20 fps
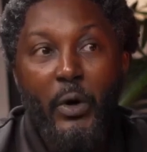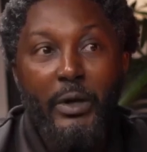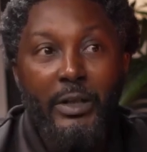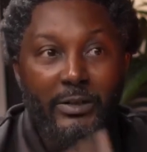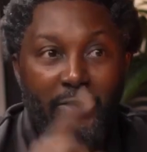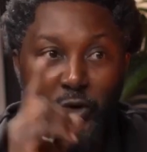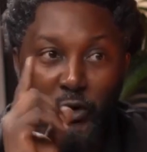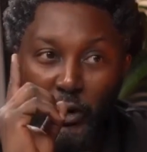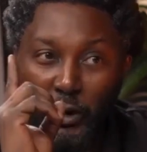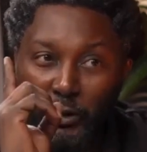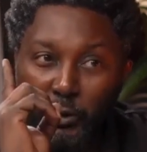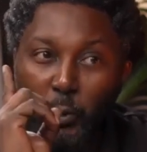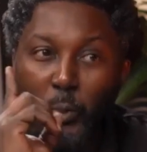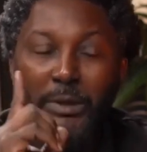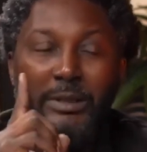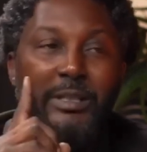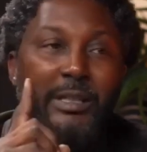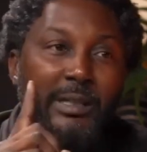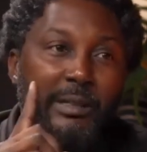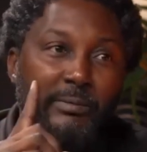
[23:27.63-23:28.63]
But it's just
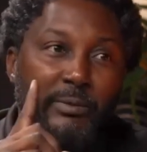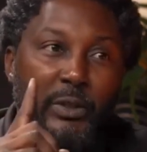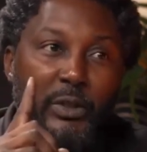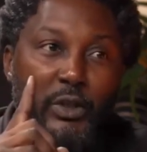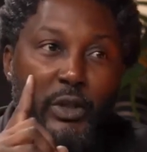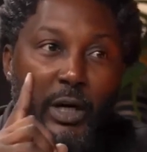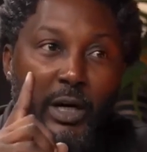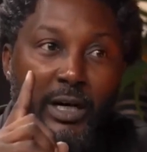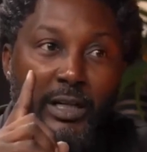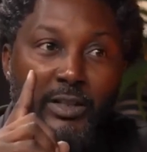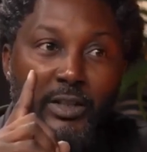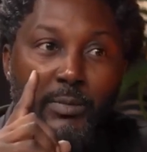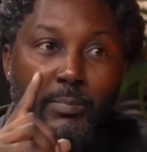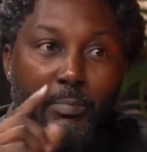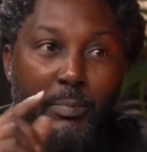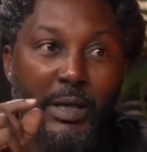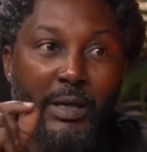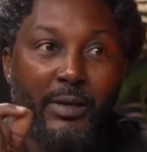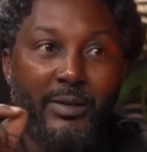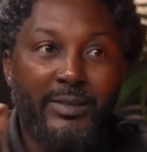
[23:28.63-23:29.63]
one delivery
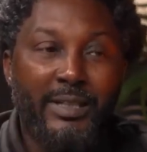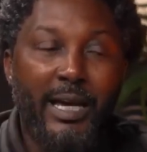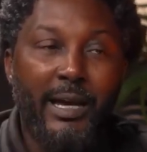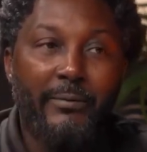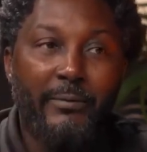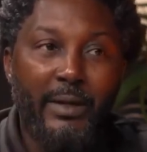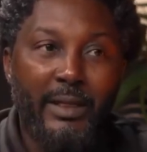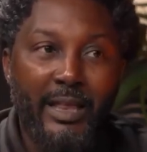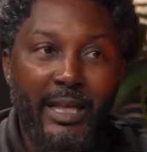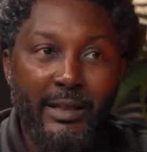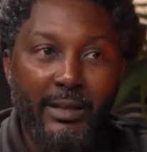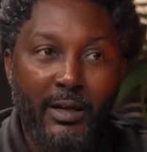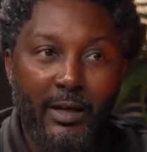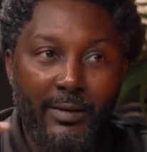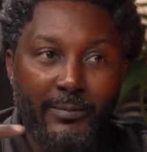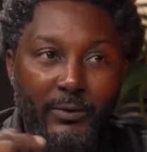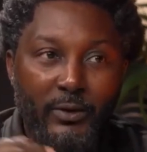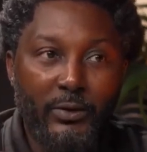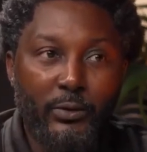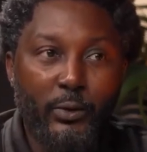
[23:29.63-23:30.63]
charge because everything
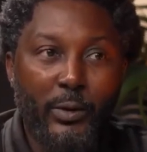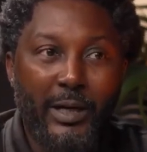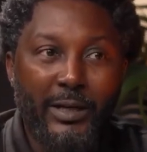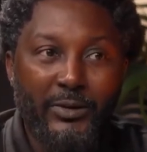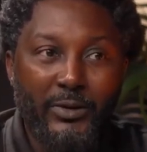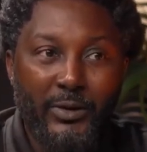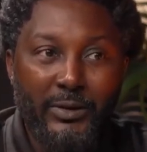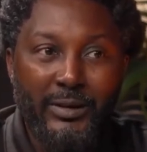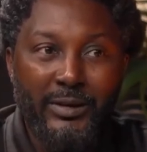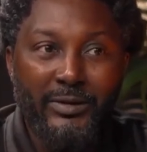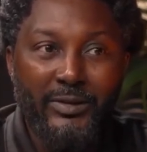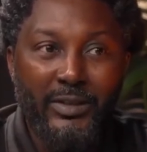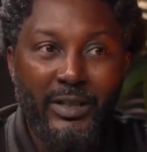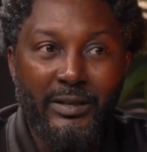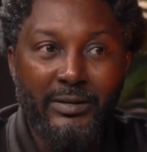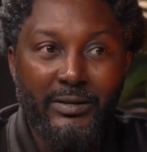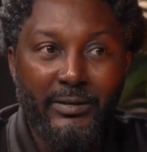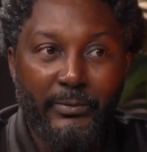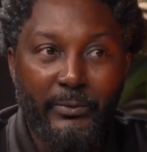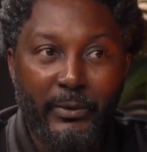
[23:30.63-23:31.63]
comes into our sorting
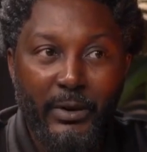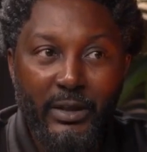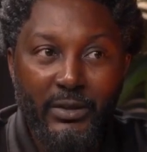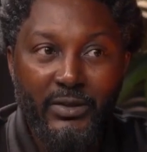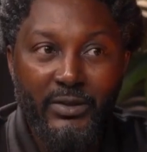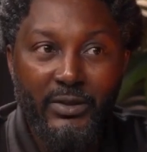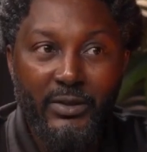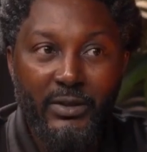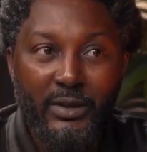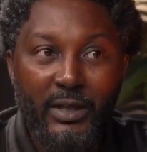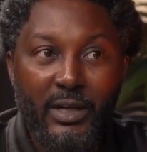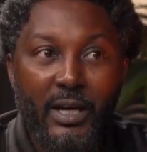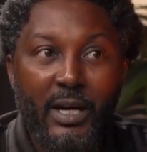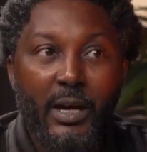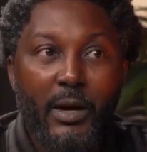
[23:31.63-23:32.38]
center first.